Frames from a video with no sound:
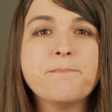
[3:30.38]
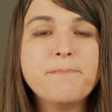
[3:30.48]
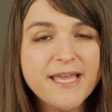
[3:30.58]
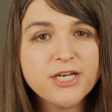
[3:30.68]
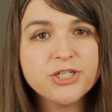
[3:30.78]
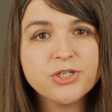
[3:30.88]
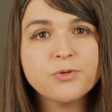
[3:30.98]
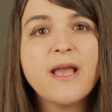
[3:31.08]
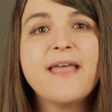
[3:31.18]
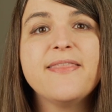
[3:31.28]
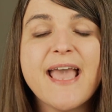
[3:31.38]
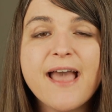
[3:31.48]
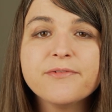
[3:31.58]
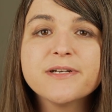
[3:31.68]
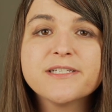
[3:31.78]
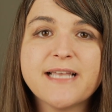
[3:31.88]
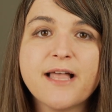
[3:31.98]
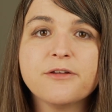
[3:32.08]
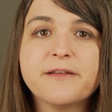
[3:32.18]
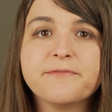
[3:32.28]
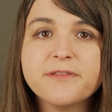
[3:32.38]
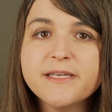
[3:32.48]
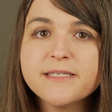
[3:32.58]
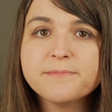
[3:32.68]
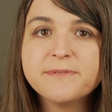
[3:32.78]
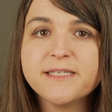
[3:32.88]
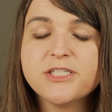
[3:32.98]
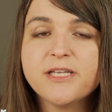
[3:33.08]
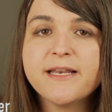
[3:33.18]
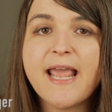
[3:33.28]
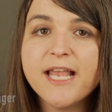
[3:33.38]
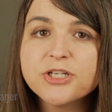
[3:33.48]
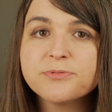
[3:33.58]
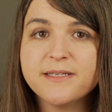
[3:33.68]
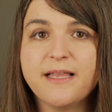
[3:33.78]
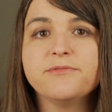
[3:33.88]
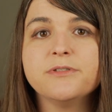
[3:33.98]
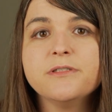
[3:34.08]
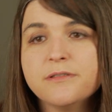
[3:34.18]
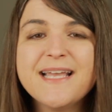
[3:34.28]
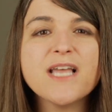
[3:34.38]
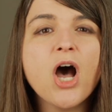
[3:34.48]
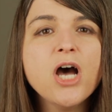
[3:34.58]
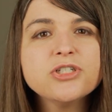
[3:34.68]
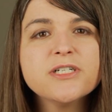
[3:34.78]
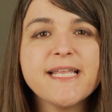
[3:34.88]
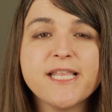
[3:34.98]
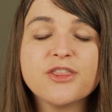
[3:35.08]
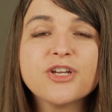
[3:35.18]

manager, and the average salary for this position, entry level, is one hundred